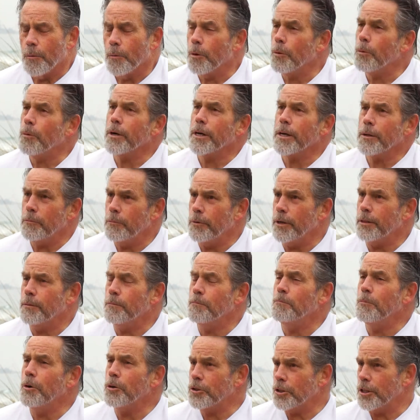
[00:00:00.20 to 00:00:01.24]
We're working with
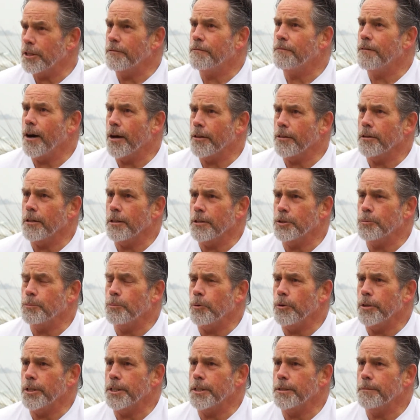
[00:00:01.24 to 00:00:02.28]
mostly fatherless
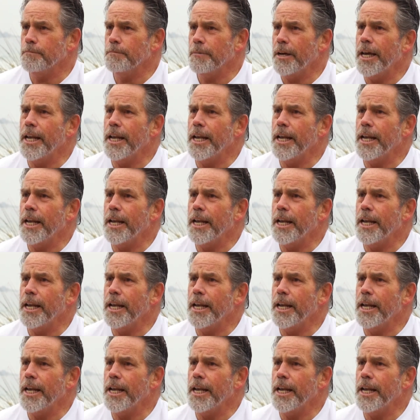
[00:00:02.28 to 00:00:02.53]
boys.